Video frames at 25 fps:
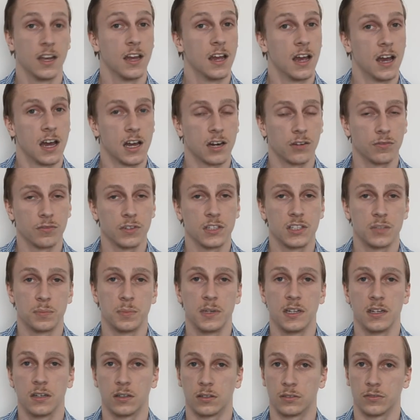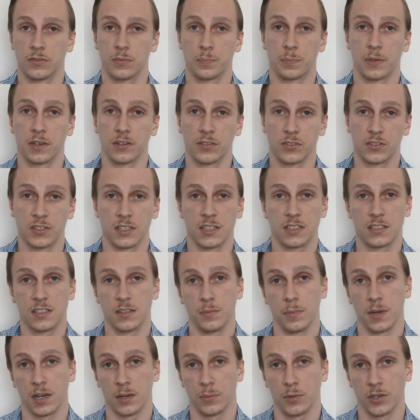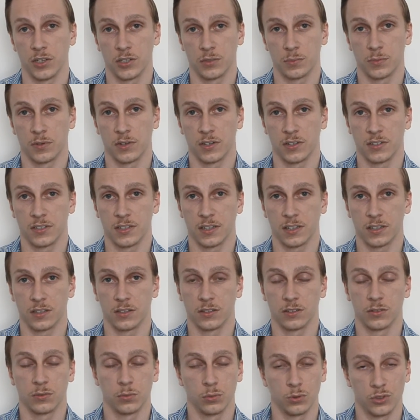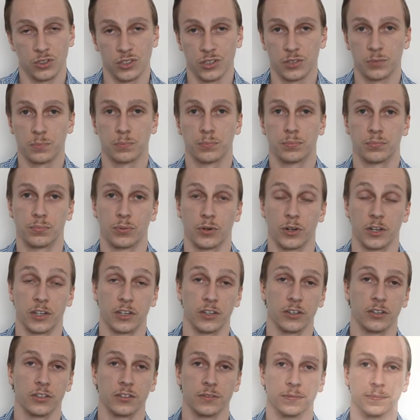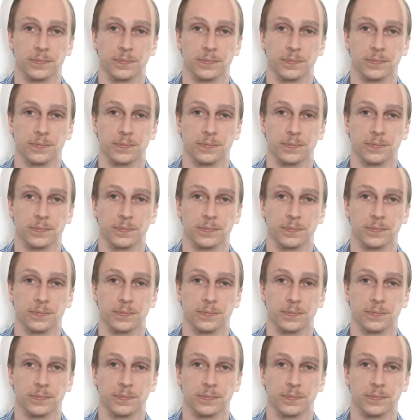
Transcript: and a read speed of about 60 megabytes per second, which is pretty good.